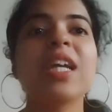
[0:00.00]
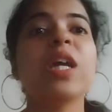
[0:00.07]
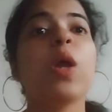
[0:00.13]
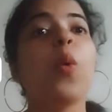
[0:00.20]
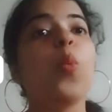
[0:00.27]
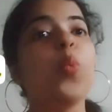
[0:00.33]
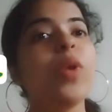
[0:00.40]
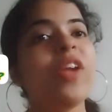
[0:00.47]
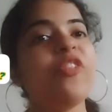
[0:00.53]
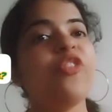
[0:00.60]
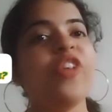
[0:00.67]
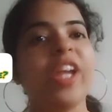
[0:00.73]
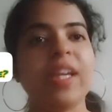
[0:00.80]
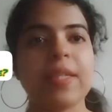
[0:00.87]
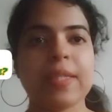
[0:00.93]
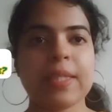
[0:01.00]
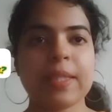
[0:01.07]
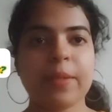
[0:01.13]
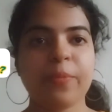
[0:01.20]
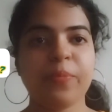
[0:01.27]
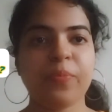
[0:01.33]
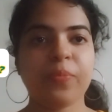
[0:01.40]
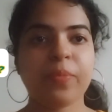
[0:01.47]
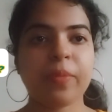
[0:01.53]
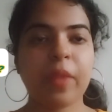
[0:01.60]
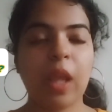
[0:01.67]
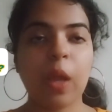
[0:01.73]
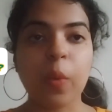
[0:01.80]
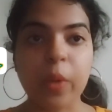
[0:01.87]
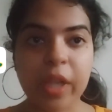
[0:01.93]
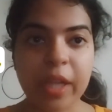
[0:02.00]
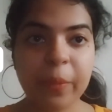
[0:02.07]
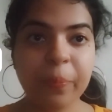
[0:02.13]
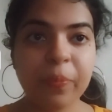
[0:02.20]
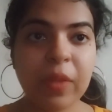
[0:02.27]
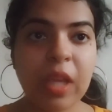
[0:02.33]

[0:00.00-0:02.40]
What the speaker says: we face. Okay,